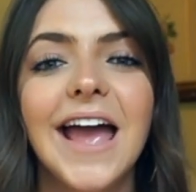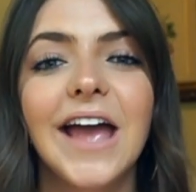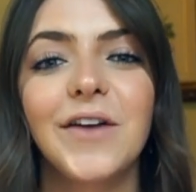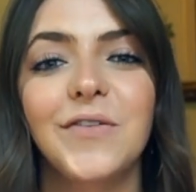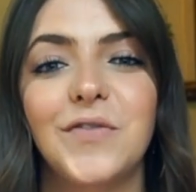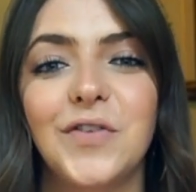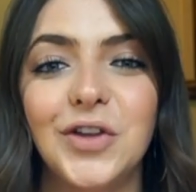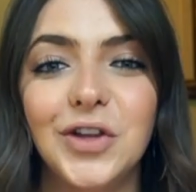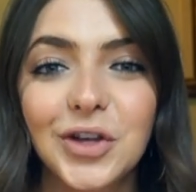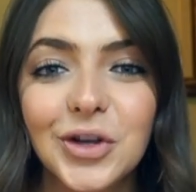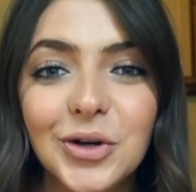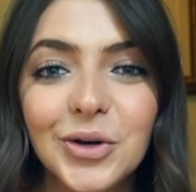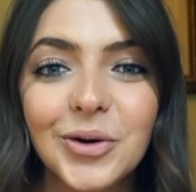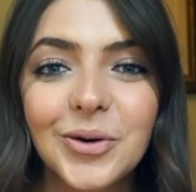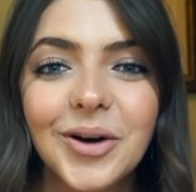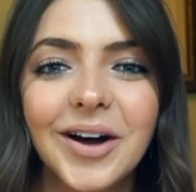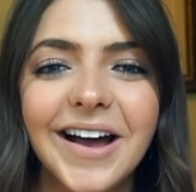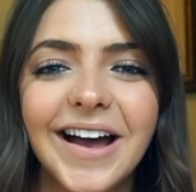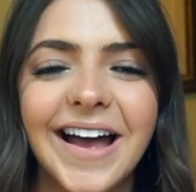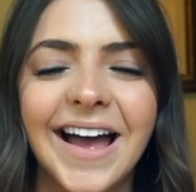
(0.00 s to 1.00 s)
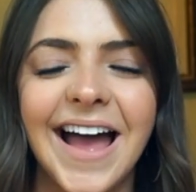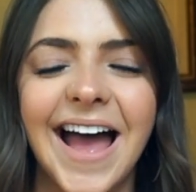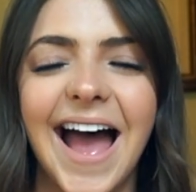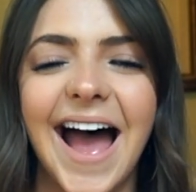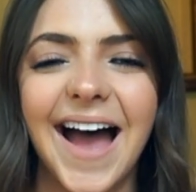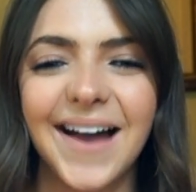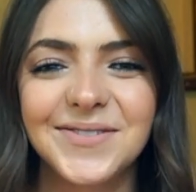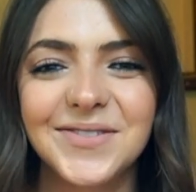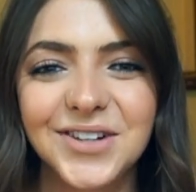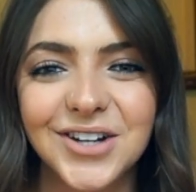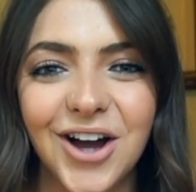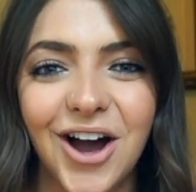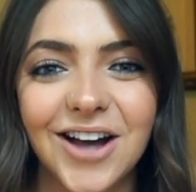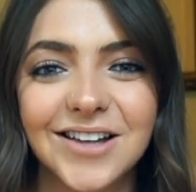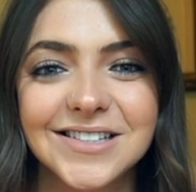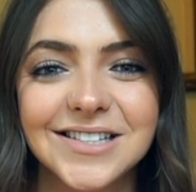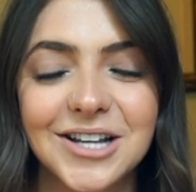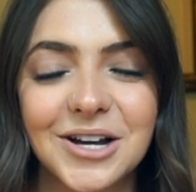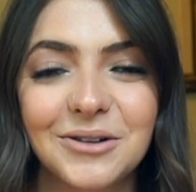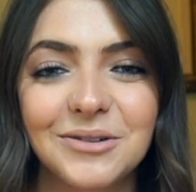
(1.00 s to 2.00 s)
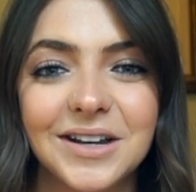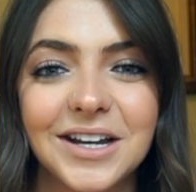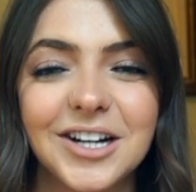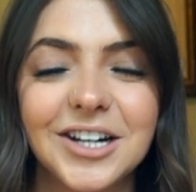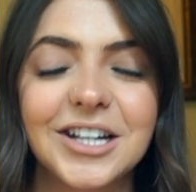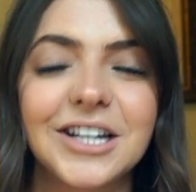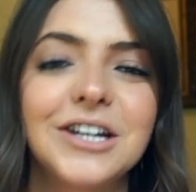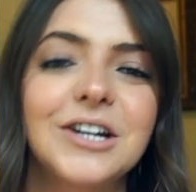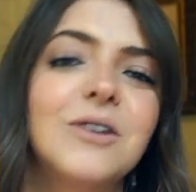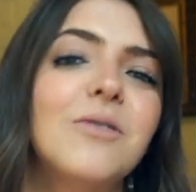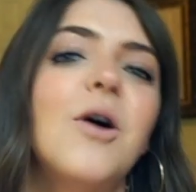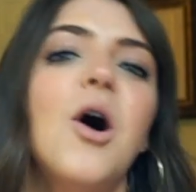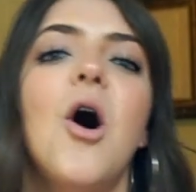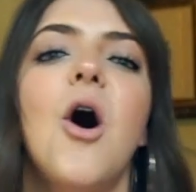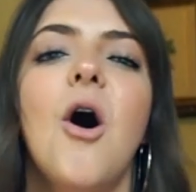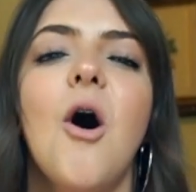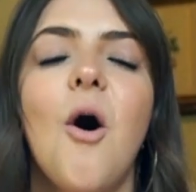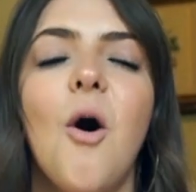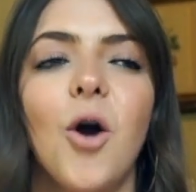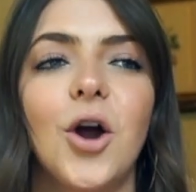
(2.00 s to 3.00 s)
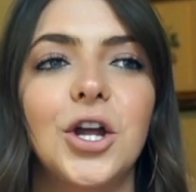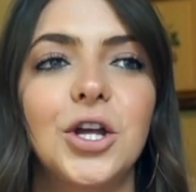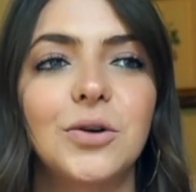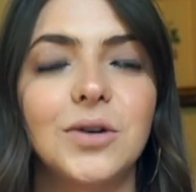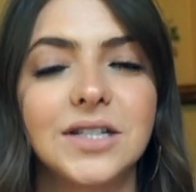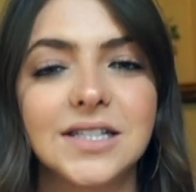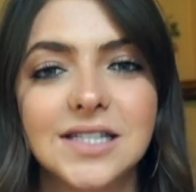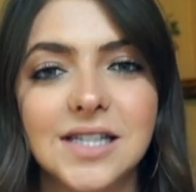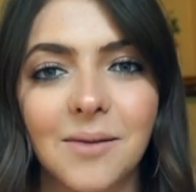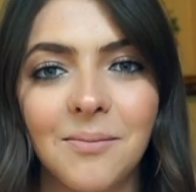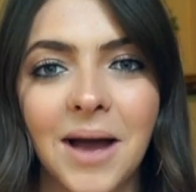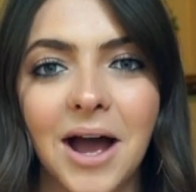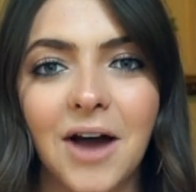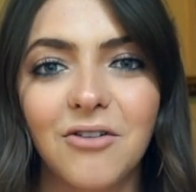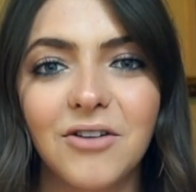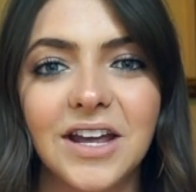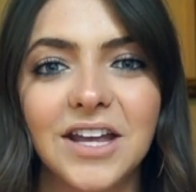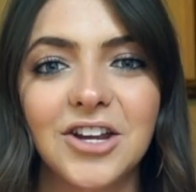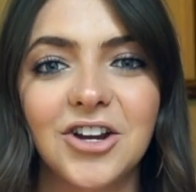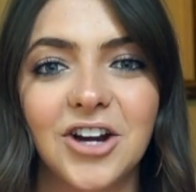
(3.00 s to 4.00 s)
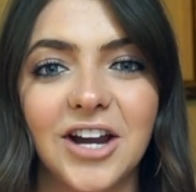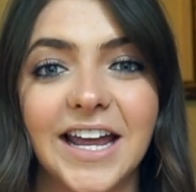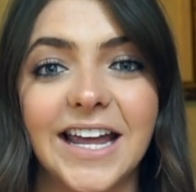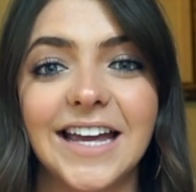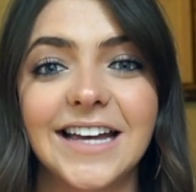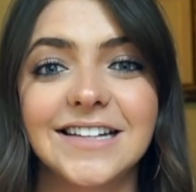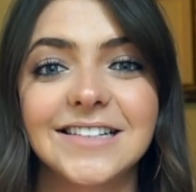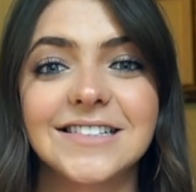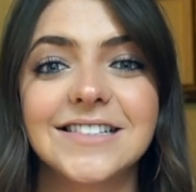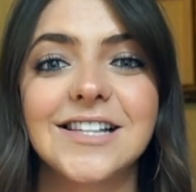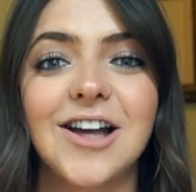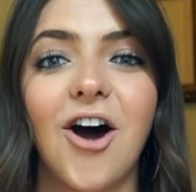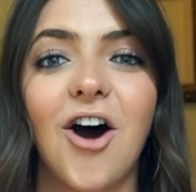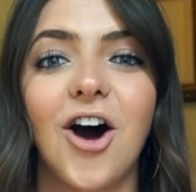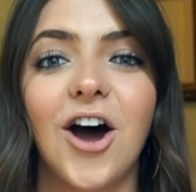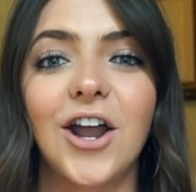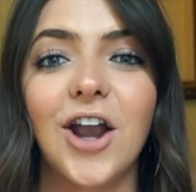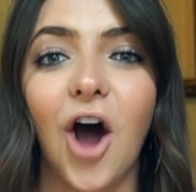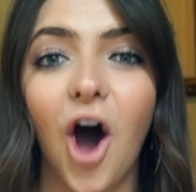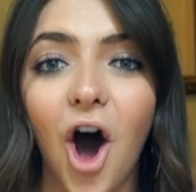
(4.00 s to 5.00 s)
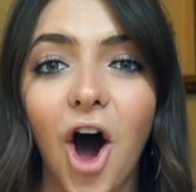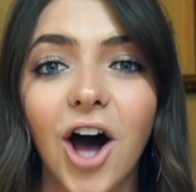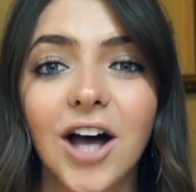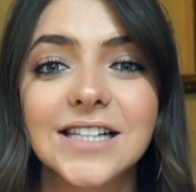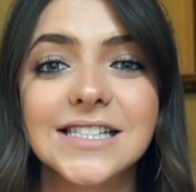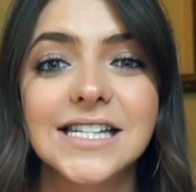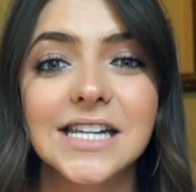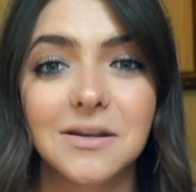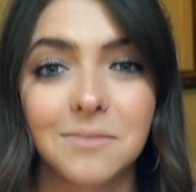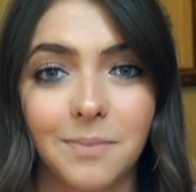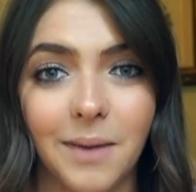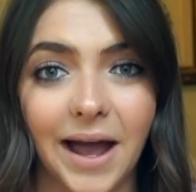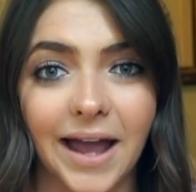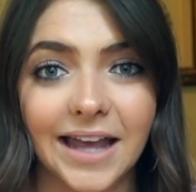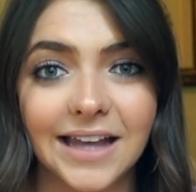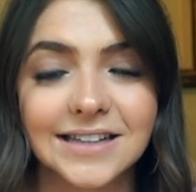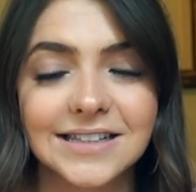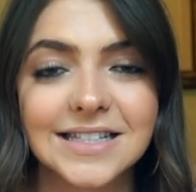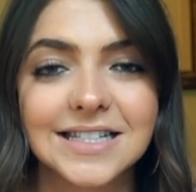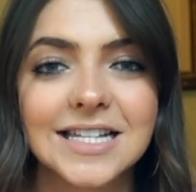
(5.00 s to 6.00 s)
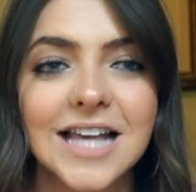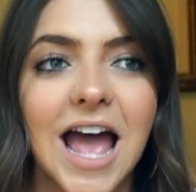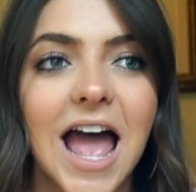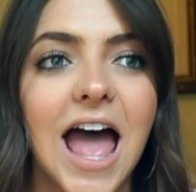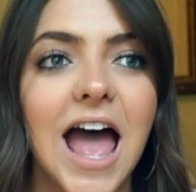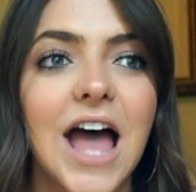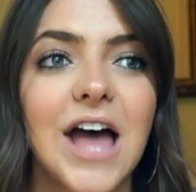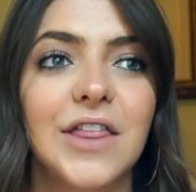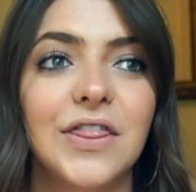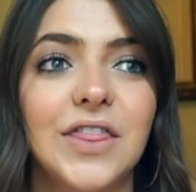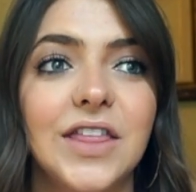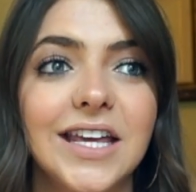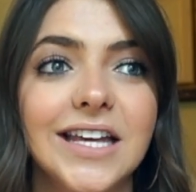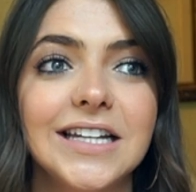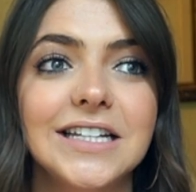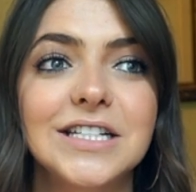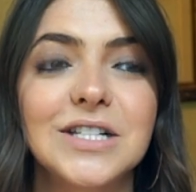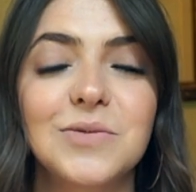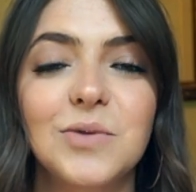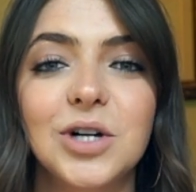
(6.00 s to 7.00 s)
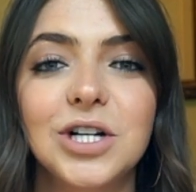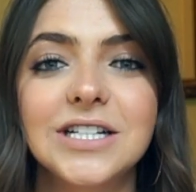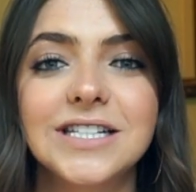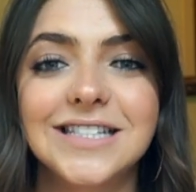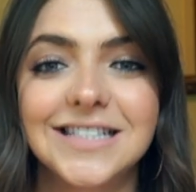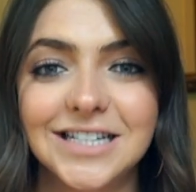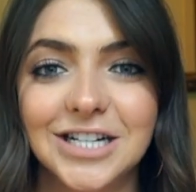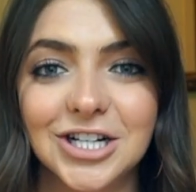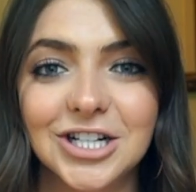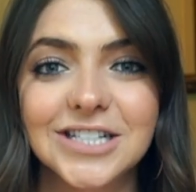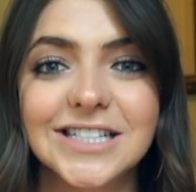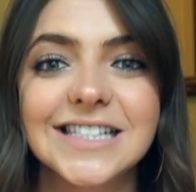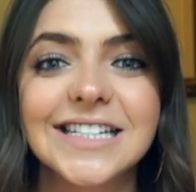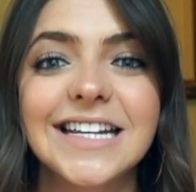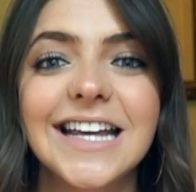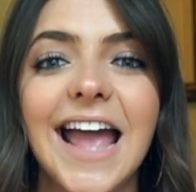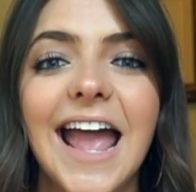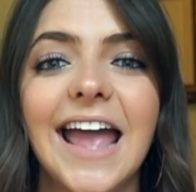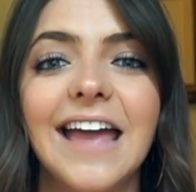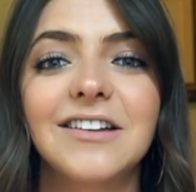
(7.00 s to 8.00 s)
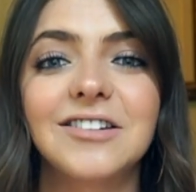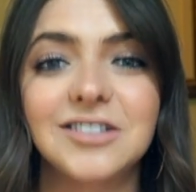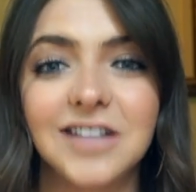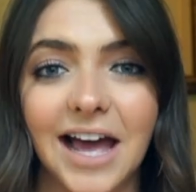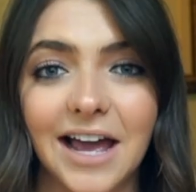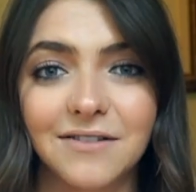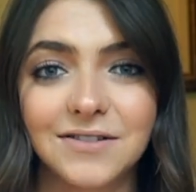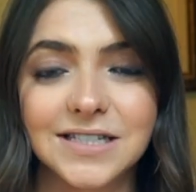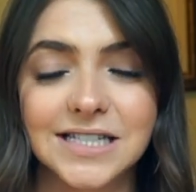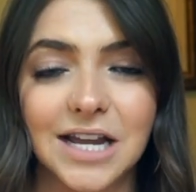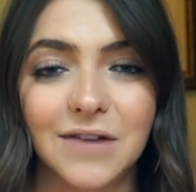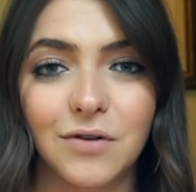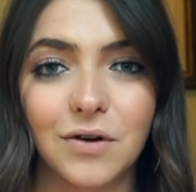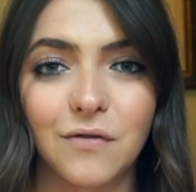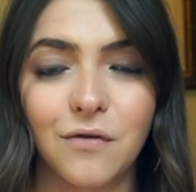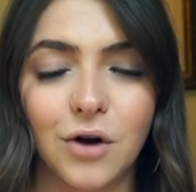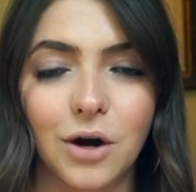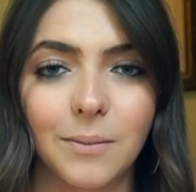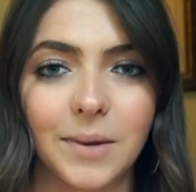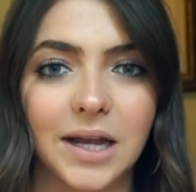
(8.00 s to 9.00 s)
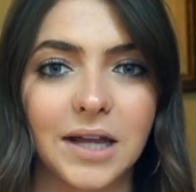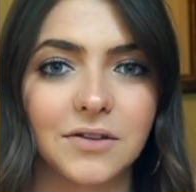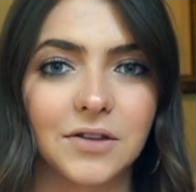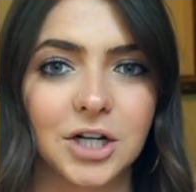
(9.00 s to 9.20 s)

If you have a Costco near you, or you can somehow get your hands on Aussie bites, these were seriously a lifesaver for me.